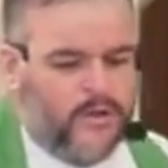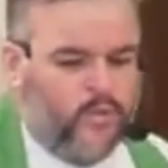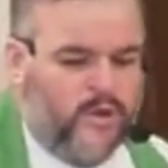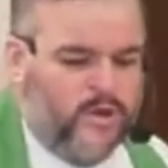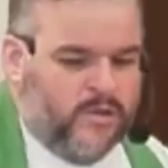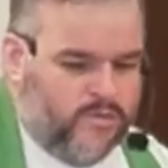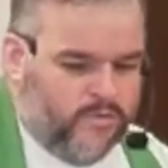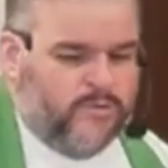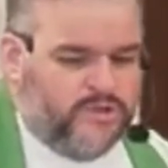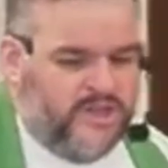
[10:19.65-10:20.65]
we,
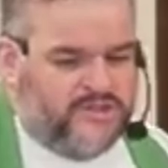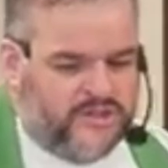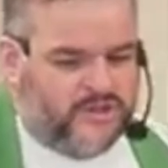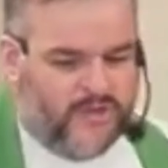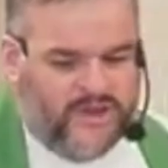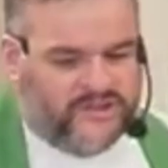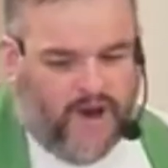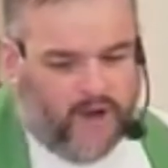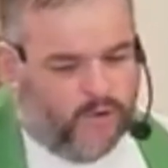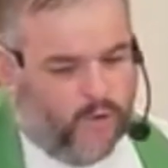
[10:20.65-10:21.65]
through Jesus Christ
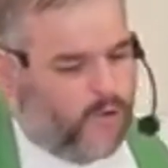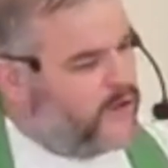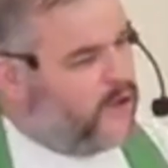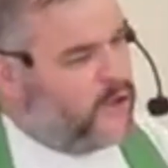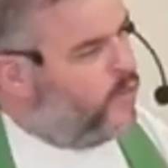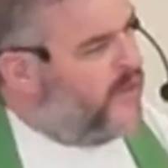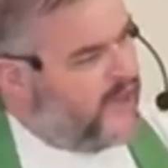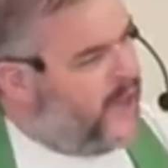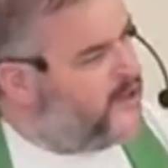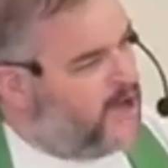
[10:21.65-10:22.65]
our Lord, we
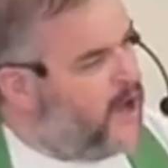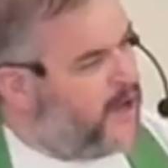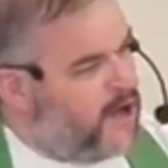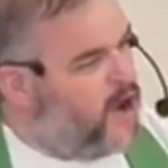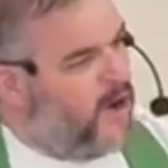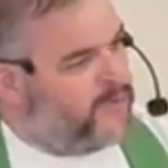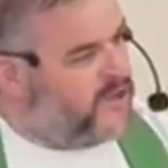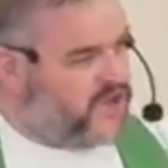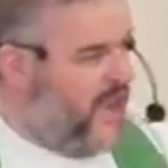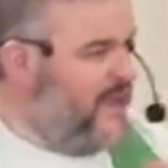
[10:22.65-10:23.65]
cannot
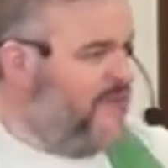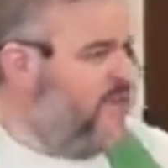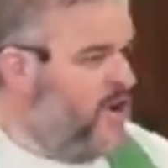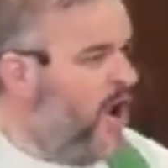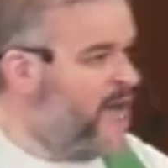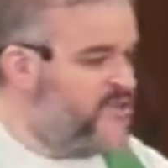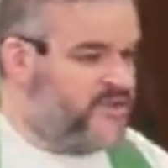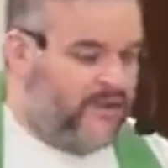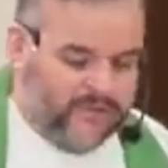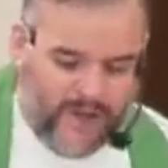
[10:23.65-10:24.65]
accomplish any of the
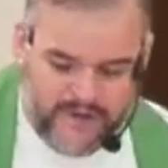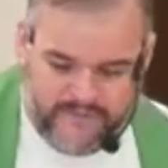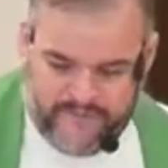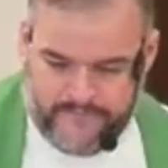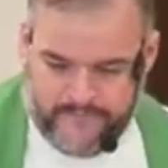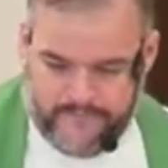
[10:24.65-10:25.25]
oughts of life.